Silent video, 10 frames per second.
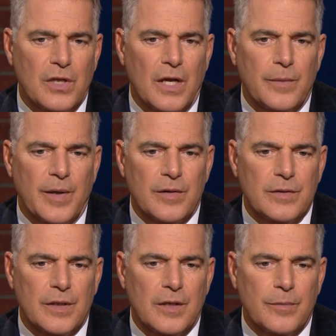a lot
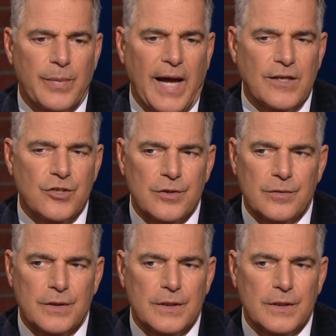about passion,